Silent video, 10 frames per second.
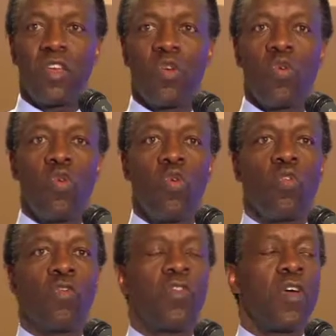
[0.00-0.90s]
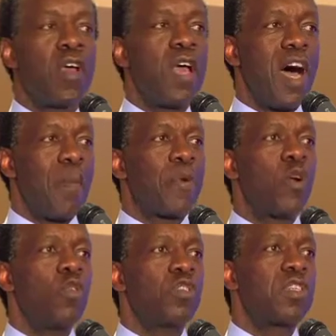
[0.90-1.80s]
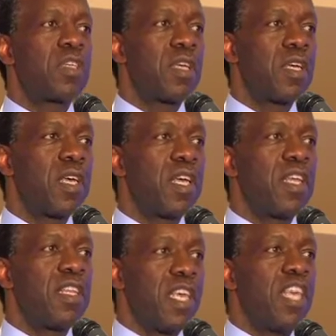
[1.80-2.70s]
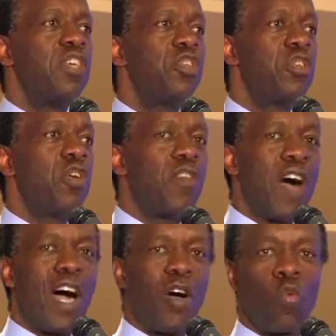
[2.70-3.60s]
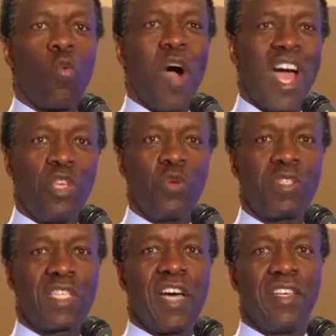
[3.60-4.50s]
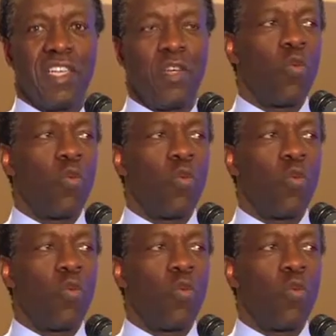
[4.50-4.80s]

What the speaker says: who've approached the issue of why you study,